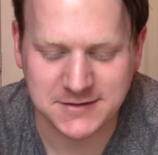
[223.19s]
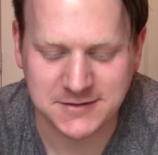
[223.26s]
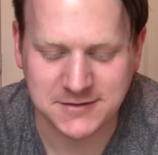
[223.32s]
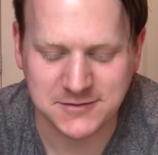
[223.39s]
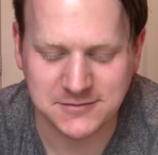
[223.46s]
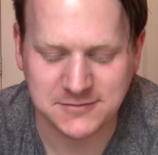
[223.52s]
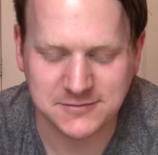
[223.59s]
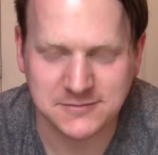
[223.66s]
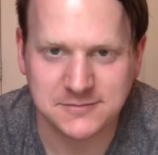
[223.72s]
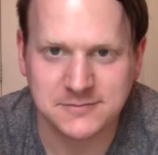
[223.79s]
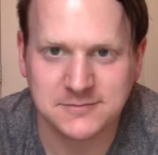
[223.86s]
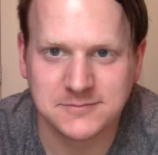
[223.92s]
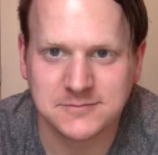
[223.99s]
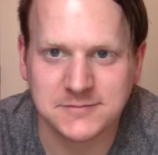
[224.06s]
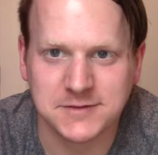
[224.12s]
so
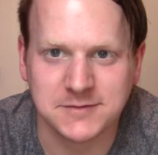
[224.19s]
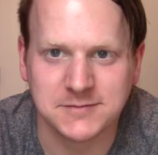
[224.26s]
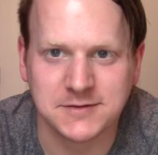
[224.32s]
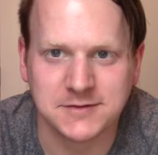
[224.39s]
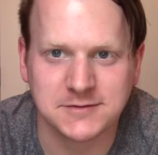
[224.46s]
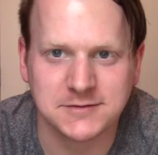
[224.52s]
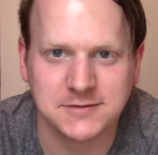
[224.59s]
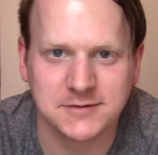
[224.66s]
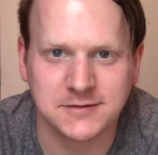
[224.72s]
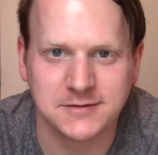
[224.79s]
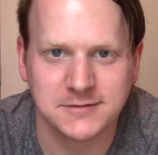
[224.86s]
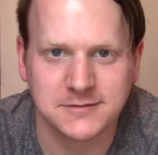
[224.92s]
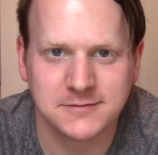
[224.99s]
I'm not sure.